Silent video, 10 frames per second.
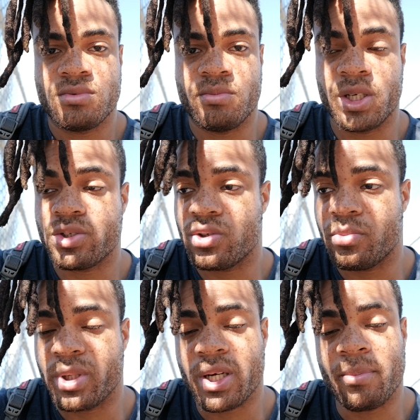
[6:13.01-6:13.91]
Make sure you
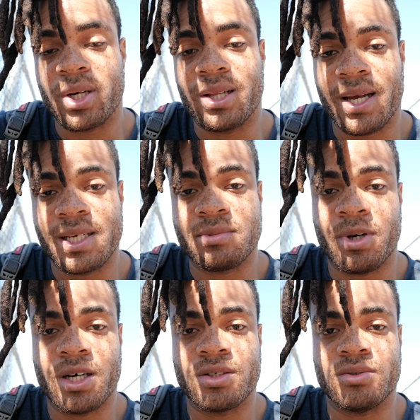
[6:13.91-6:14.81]
pick up a glass
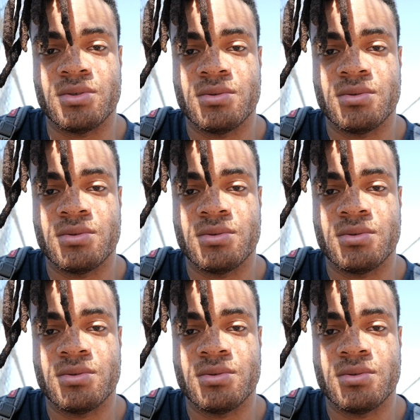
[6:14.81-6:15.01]
bottle.